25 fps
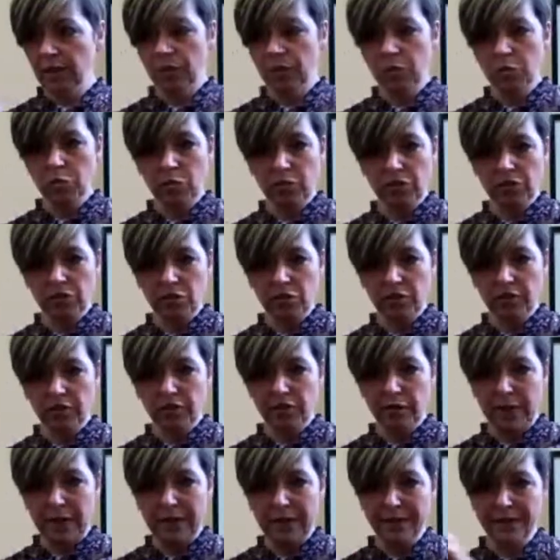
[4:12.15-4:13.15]
towards your
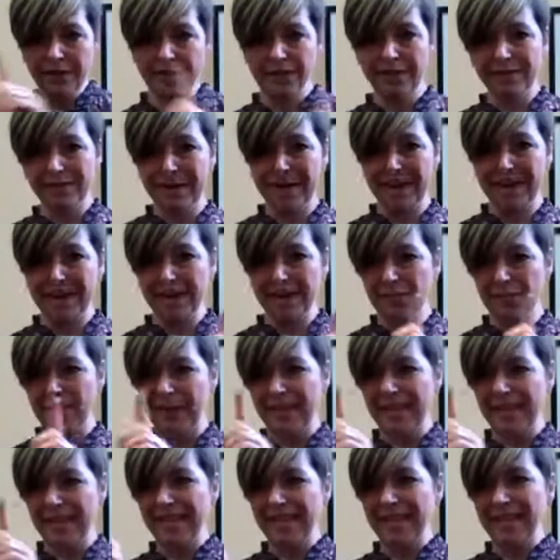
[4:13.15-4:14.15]
friend. I'll
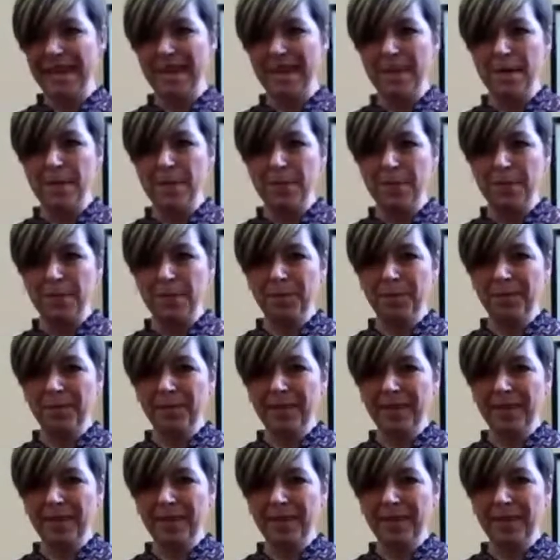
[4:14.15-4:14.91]
be there.